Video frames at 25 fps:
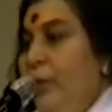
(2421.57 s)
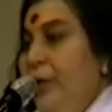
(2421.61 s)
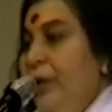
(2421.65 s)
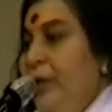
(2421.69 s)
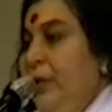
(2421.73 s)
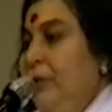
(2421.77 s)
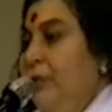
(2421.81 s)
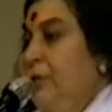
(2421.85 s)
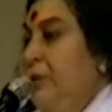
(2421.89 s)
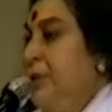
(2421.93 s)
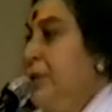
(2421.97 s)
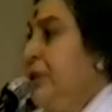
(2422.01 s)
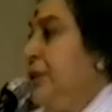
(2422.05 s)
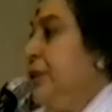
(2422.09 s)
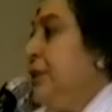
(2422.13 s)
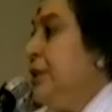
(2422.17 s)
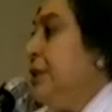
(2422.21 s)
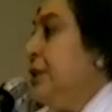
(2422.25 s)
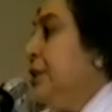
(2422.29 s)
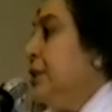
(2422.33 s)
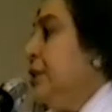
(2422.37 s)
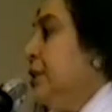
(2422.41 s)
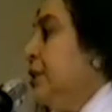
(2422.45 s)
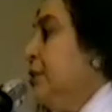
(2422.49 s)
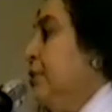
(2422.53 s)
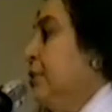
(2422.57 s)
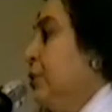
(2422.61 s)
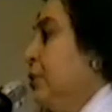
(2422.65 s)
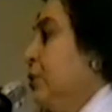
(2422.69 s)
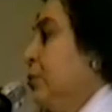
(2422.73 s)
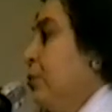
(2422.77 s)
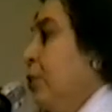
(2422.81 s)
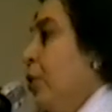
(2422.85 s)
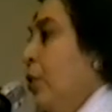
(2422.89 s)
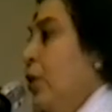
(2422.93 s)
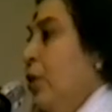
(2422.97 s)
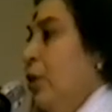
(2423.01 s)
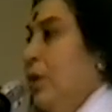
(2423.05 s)
went to see Jesus he was
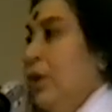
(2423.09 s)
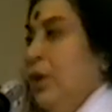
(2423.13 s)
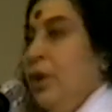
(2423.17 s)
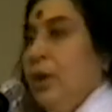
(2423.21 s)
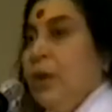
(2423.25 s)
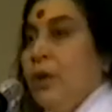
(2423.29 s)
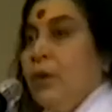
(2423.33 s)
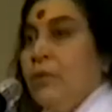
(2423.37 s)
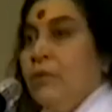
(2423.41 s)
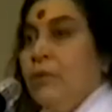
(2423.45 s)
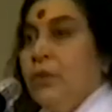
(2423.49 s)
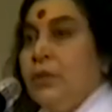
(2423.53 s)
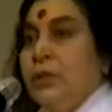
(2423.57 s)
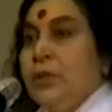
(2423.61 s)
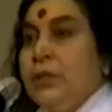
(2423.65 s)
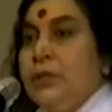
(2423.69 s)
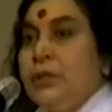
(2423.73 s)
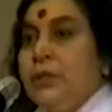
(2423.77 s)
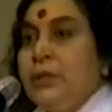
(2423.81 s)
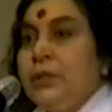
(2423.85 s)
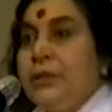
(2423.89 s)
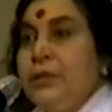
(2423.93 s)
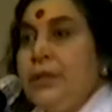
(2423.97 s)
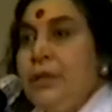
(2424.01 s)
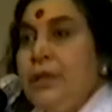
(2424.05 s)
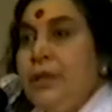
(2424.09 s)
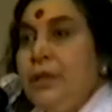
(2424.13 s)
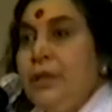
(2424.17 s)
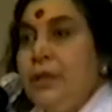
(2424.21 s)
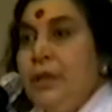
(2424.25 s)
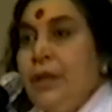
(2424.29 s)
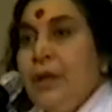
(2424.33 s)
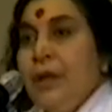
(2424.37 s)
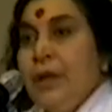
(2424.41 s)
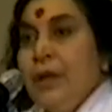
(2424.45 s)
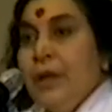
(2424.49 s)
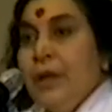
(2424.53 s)
born was Shri